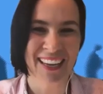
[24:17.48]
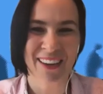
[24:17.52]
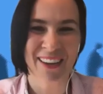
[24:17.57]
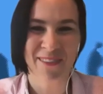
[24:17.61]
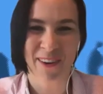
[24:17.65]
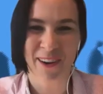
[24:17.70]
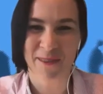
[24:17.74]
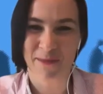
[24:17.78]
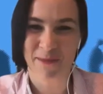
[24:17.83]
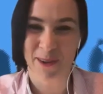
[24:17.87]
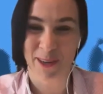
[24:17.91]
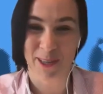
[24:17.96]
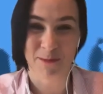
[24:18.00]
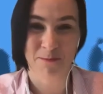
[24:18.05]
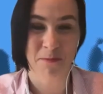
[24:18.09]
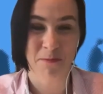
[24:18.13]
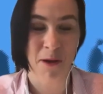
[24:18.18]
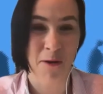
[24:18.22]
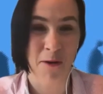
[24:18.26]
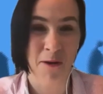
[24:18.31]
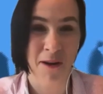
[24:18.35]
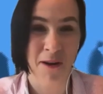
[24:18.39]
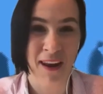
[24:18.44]
very much,
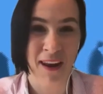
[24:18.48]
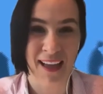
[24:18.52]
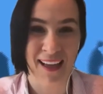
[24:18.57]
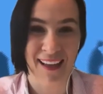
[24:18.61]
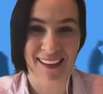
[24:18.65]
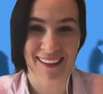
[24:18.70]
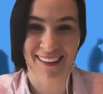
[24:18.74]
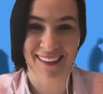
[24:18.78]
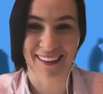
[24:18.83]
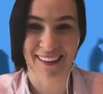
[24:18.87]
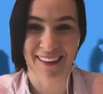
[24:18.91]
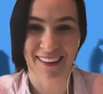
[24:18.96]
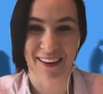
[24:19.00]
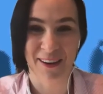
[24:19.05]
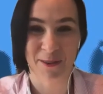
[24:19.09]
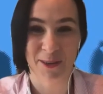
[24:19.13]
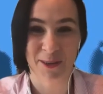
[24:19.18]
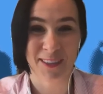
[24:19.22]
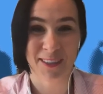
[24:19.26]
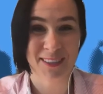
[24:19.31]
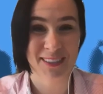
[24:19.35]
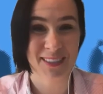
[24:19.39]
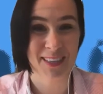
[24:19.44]
Paola. Now the
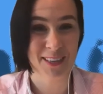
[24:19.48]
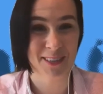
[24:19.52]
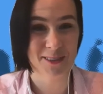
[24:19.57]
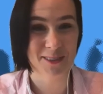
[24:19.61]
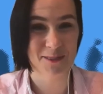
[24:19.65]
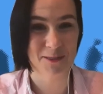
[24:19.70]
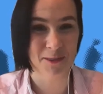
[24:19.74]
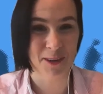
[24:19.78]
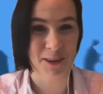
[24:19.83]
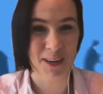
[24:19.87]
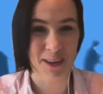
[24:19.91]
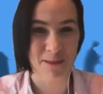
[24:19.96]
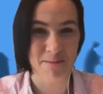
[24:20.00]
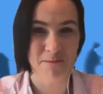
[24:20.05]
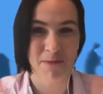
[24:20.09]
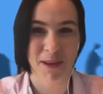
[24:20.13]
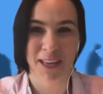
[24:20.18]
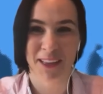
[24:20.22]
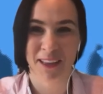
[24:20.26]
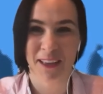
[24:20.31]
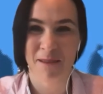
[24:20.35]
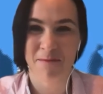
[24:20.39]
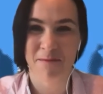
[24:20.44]
discussion really
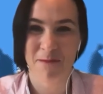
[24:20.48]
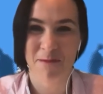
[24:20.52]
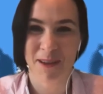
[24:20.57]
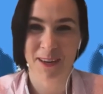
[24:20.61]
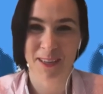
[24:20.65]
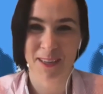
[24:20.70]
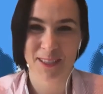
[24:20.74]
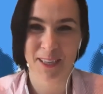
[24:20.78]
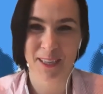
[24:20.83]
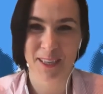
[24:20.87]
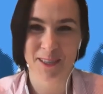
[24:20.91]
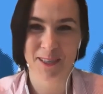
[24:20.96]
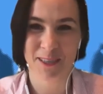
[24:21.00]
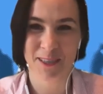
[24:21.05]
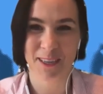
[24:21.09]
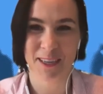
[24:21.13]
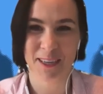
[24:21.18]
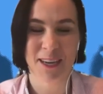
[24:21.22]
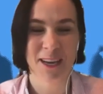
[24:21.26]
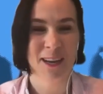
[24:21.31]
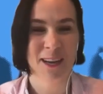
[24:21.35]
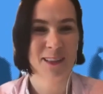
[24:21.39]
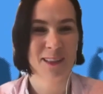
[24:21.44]
picked up, and it's actually
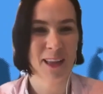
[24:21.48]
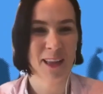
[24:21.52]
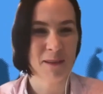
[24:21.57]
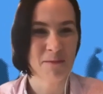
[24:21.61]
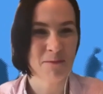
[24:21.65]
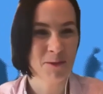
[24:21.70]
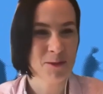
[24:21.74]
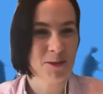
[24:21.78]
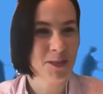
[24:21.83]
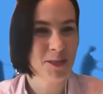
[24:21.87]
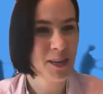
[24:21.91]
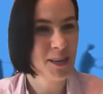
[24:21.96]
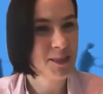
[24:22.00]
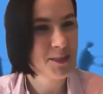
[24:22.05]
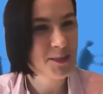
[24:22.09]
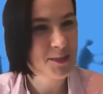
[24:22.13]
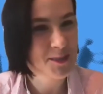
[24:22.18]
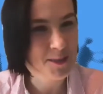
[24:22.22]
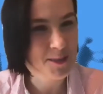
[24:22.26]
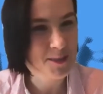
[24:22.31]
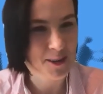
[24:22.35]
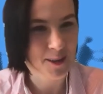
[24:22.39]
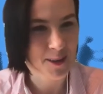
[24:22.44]
time to
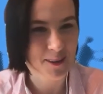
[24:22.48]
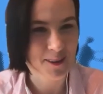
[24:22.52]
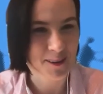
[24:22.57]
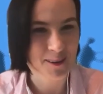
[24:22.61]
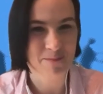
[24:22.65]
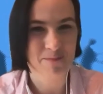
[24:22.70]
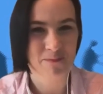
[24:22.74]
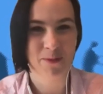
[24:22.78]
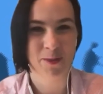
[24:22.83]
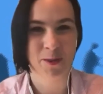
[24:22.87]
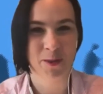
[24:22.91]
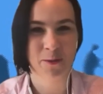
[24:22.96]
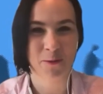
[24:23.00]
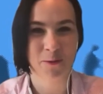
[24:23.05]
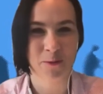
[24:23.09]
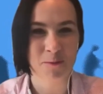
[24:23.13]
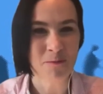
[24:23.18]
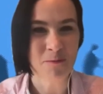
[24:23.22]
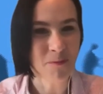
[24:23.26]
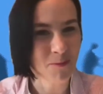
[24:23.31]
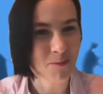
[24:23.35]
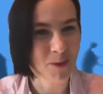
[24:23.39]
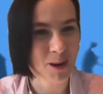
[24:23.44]
change the
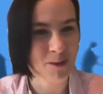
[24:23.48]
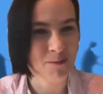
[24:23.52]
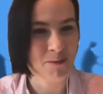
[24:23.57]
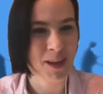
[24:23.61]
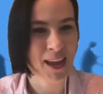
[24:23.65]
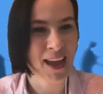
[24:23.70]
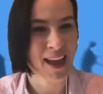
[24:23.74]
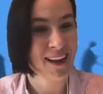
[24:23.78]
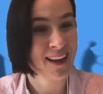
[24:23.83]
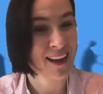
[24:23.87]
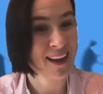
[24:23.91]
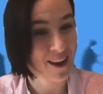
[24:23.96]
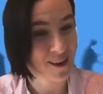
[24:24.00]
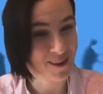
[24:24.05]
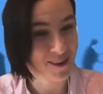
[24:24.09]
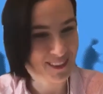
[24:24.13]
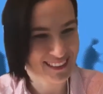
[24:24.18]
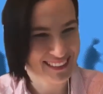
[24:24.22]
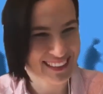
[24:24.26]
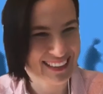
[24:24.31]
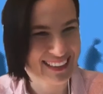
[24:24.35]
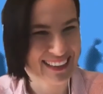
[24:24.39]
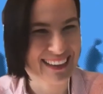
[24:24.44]
room where we hang
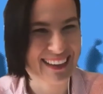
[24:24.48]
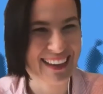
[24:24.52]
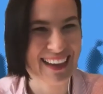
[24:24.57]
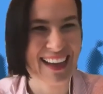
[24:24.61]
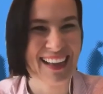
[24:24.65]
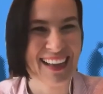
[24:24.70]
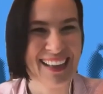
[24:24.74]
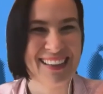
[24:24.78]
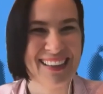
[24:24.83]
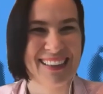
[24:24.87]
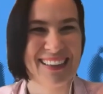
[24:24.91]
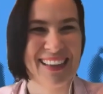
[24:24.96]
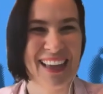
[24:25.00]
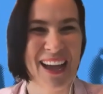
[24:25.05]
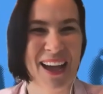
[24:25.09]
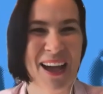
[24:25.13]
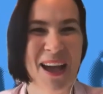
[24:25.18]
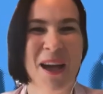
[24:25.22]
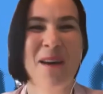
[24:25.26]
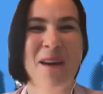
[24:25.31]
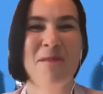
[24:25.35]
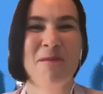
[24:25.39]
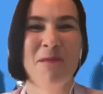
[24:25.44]
out. And
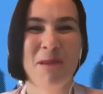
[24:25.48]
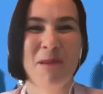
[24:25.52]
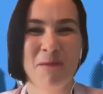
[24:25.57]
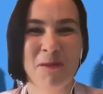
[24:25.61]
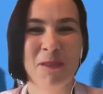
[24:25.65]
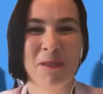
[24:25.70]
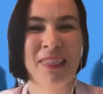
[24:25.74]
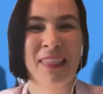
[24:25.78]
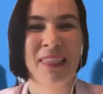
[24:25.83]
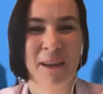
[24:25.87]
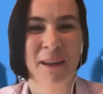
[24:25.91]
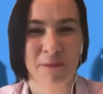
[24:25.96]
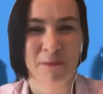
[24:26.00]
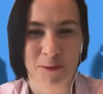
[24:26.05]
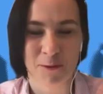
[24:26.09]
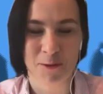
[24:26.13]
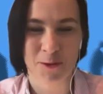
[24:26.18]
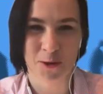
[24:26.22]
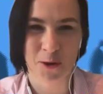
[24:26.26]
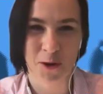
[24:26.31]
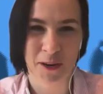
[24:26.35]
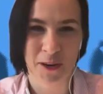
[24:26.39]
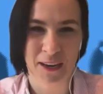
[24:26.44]
we would love to
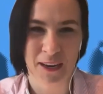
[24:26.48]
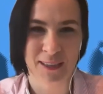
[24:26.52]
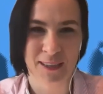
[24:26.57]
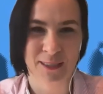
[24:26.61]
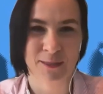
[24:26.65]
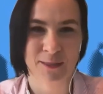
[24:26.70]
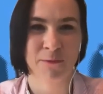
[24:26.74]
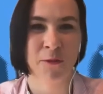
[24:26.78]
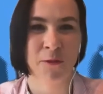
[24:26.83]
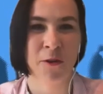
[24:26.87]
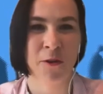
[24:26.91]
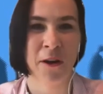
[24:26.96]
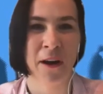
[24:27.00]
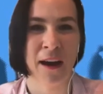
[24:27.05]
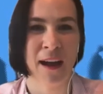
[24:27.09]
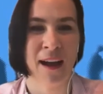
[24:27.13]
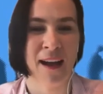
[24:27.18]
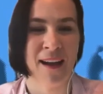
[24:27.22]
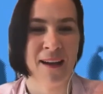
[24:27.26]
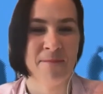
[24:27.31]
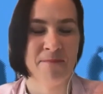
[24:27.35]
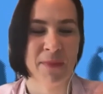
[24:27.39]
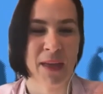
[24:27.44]
join us for
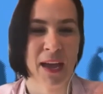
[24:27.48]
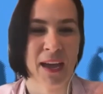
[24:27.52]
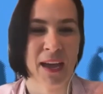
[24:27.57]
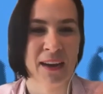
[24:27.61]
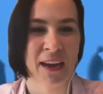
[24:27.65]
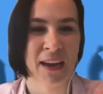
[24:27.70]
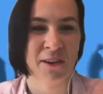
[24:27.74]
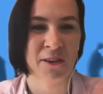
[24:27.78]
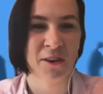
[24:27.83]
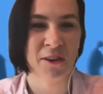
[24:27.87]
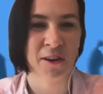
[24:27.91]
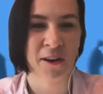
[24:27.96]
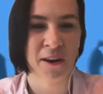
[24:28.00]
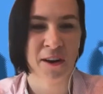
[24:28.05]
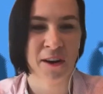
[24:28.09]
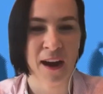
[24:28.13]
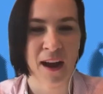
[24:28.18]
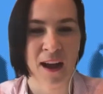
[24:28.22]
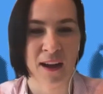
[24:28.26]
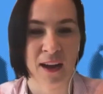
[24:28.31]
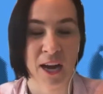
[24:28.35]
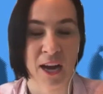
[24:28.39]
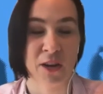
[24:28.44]
another
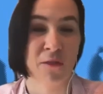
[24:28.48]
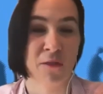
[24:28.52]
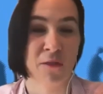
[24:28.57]
kind of